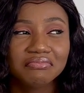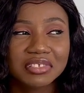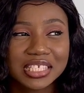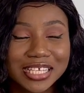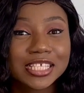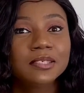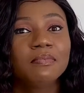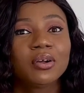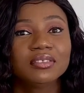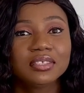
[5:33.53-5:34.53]
6
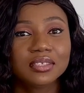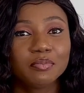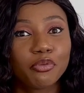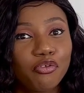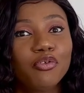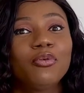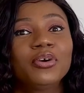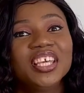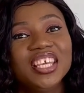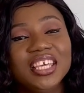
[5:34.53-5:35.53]
months
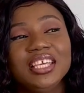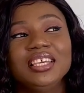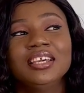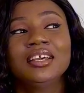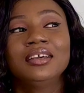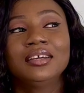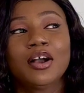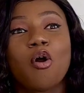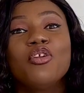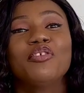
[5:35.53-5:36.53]
before he
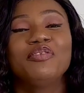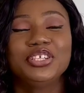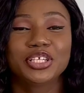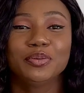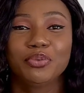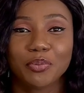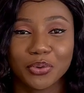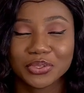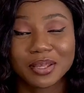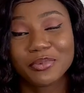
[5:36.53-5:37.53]
unofficially
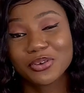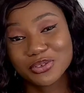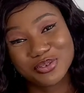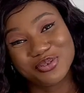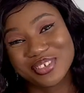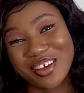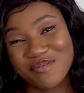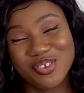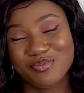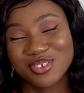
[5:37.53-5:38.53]
proposed. I'm going to also do that
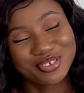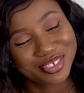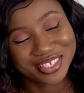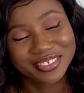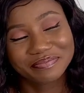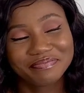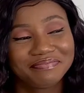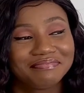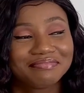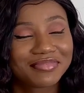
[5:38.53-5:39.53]
video because
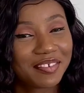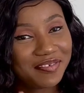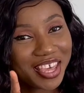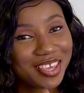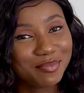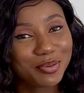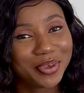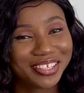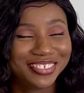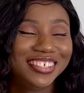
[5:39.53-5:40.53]
fear Igbo
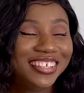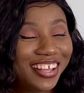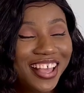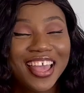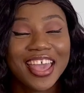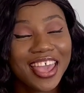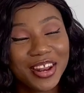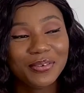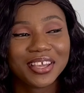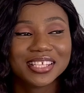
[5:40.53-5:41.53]
men.
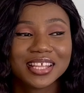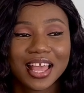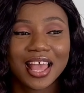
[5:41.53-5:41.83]
Anyways,